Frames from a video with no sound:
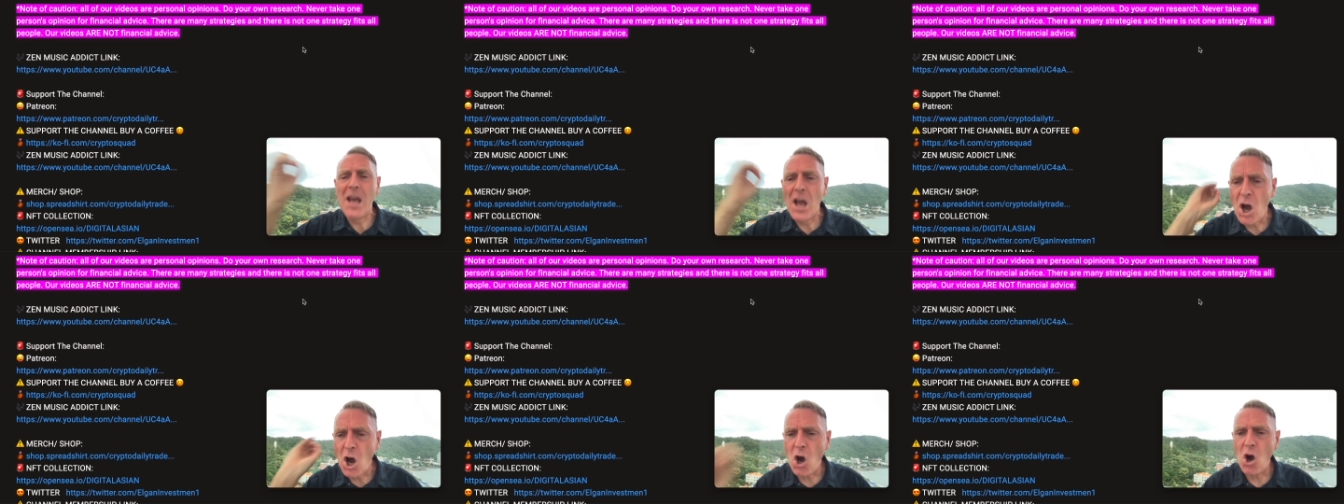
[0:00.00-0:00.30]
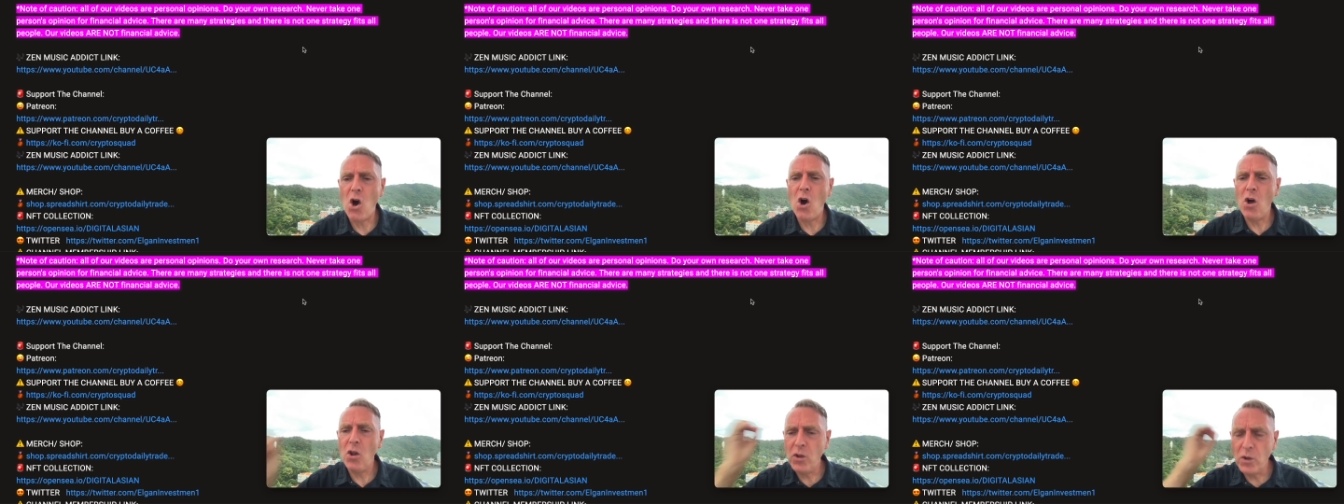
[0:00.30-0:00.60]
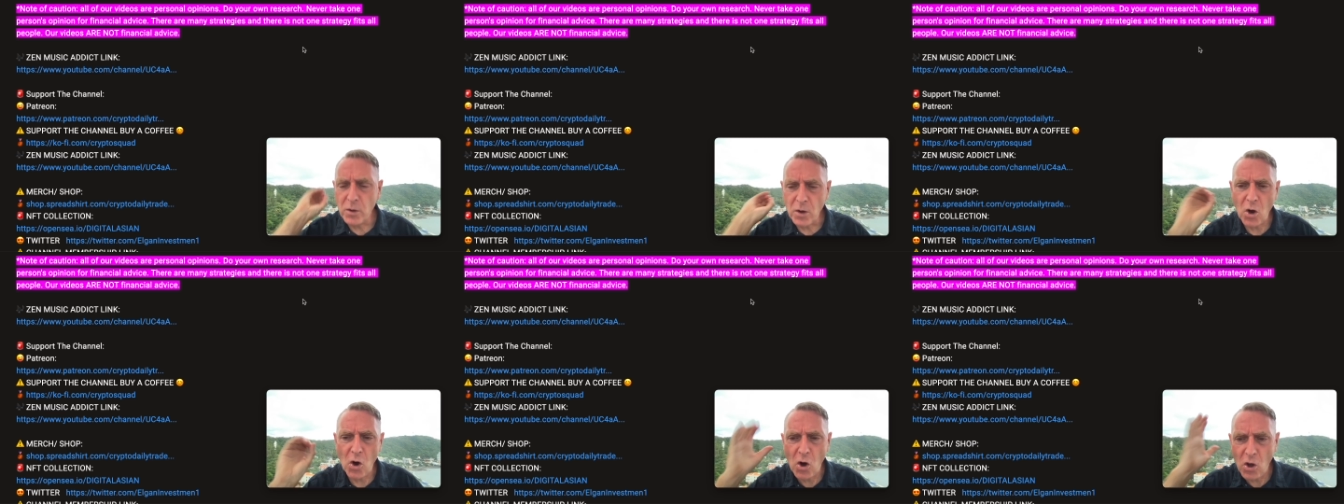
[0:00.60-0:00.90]
All
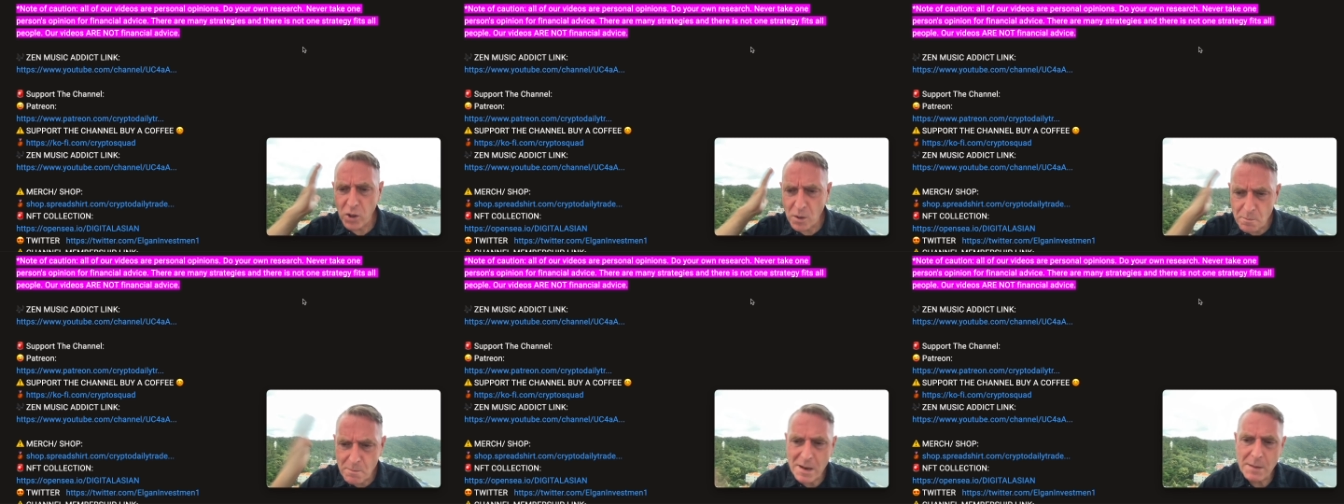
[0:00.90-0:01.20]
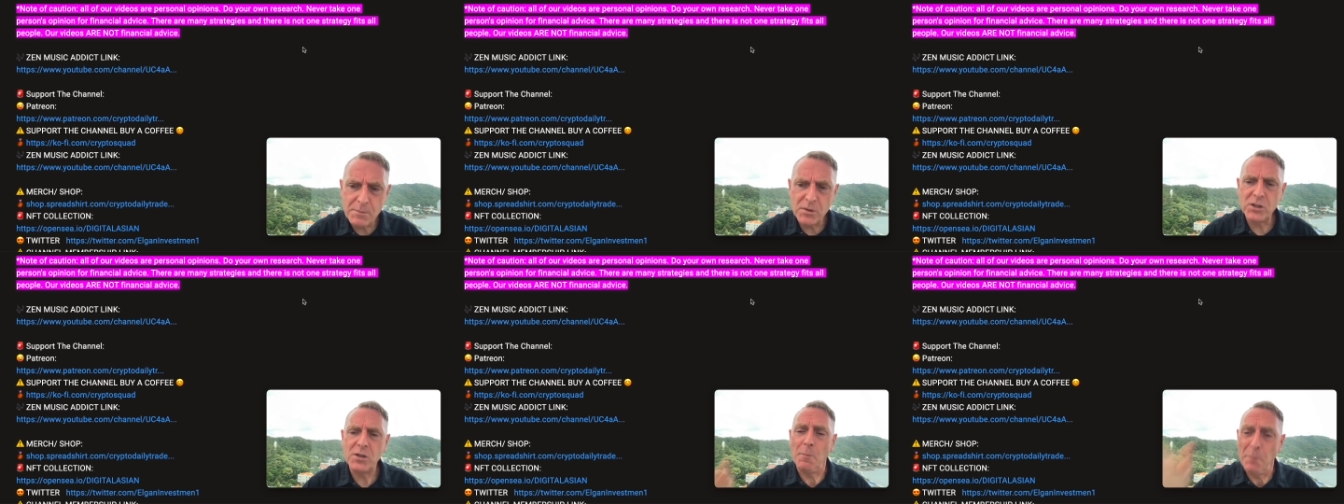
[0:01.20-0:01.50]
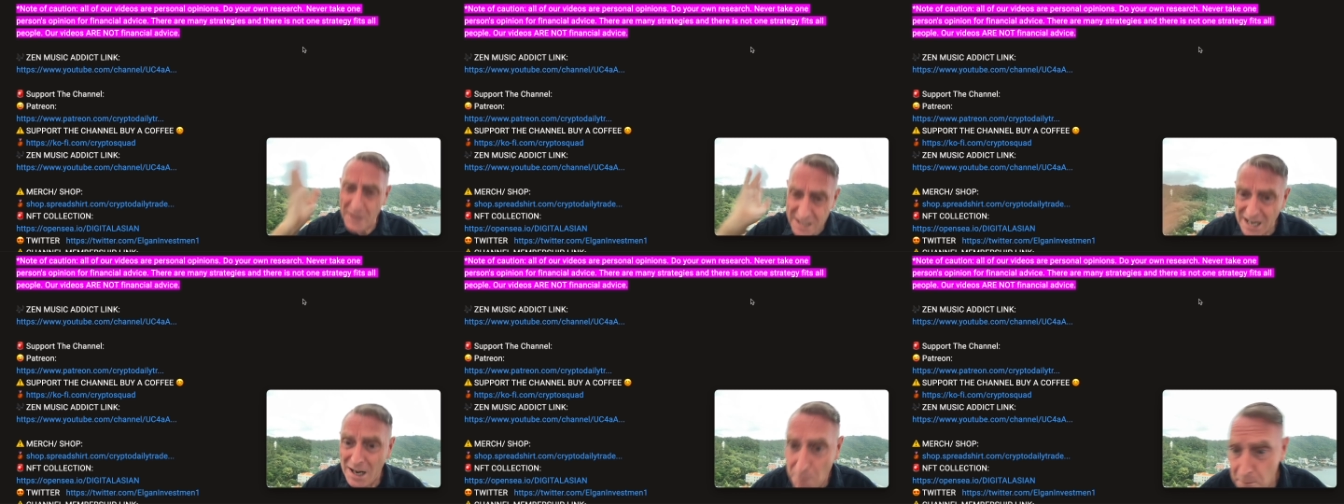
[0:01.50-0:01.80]
the membership.
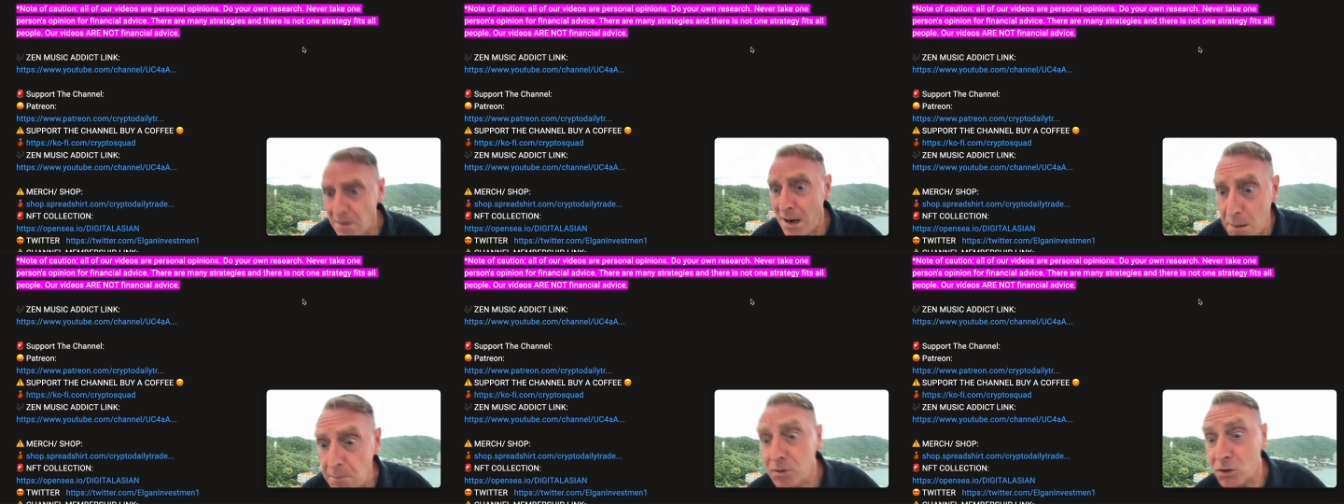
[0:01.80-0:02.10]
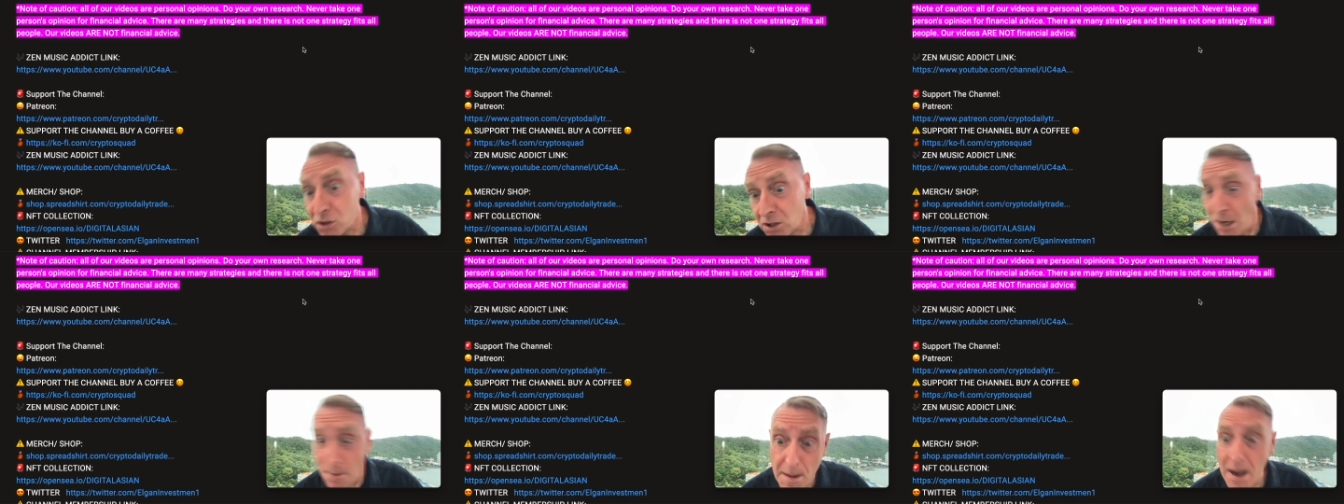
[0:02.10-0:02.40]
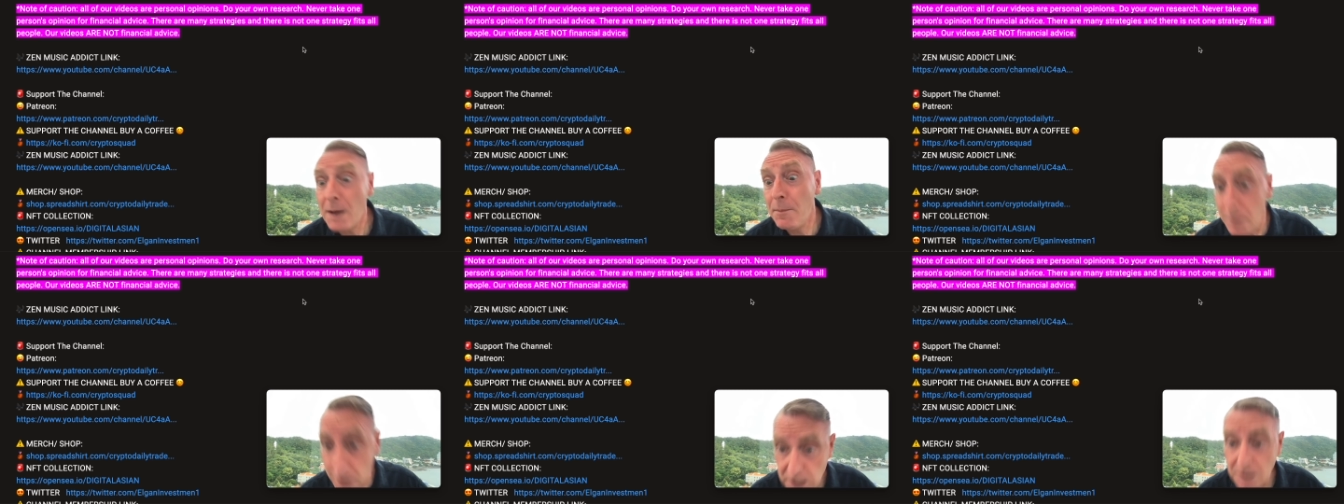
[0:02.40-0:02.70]
Become members. Come
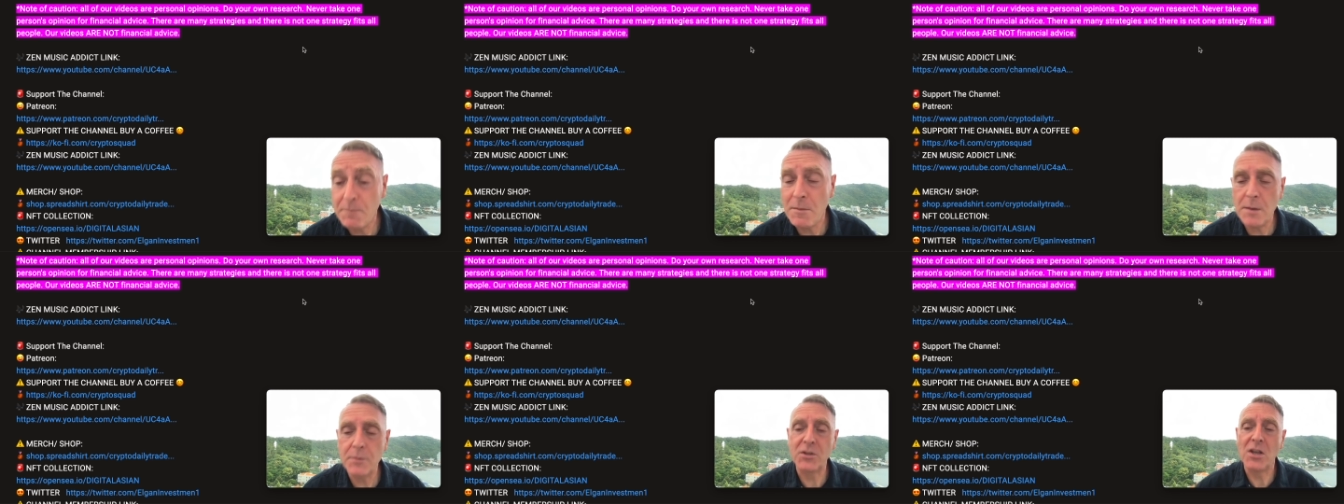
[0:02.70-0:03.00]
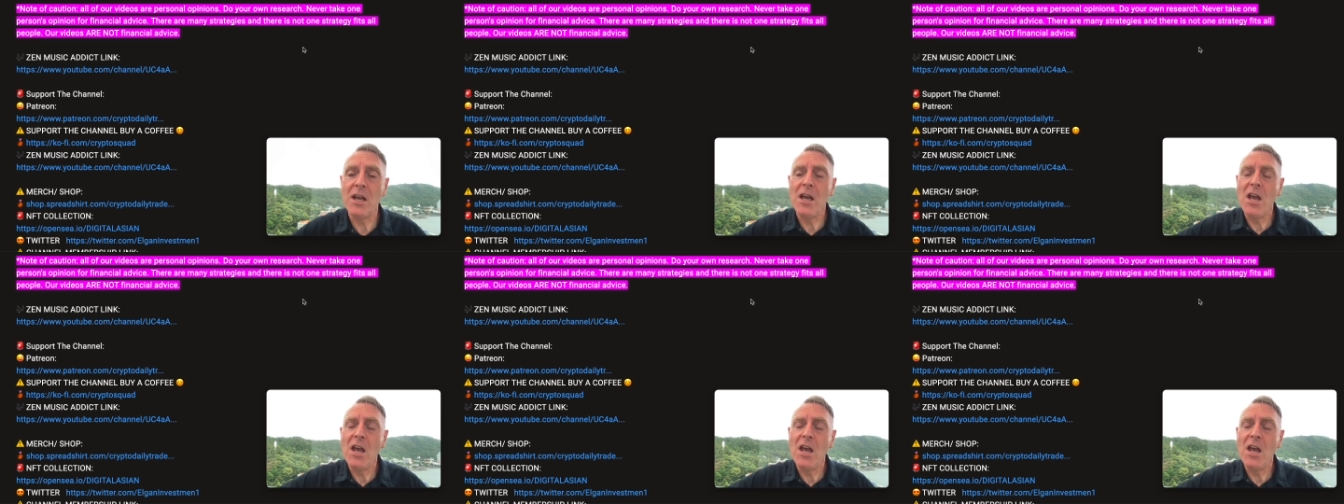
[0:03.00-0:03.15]
on, become members.